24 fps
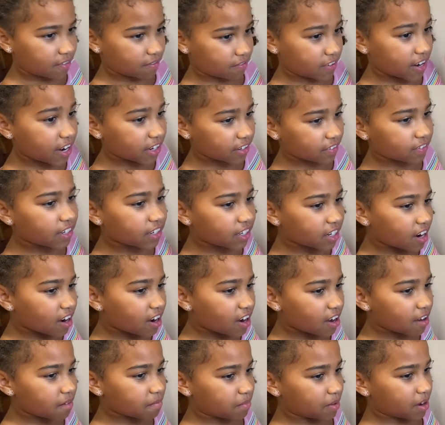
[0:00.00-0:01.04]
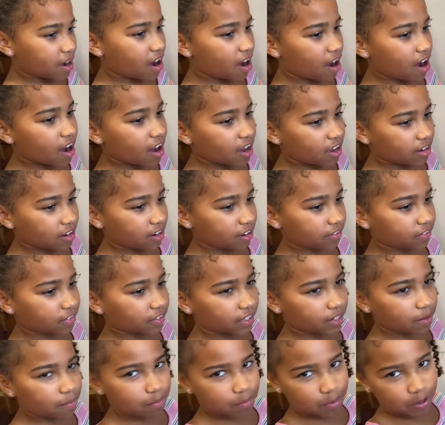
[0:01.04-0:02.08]
very hot, but hot enough it
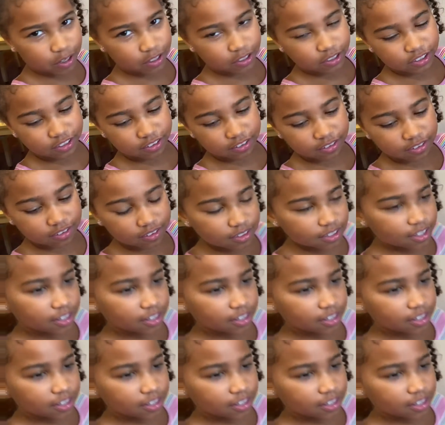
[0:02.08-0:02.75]
can burn you.